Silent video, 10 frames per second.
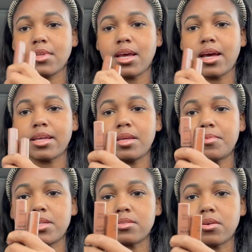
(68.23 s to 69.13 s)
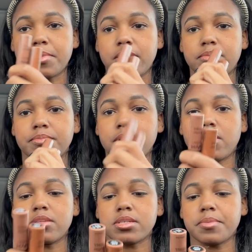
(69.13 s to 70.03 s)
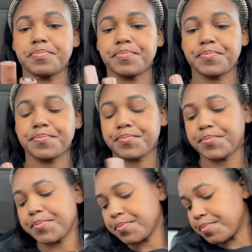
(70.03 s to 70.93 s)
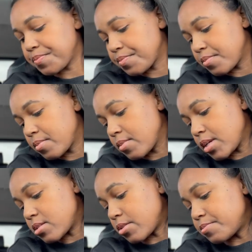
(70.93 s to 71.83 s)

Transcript: I keep these on me all the time. So,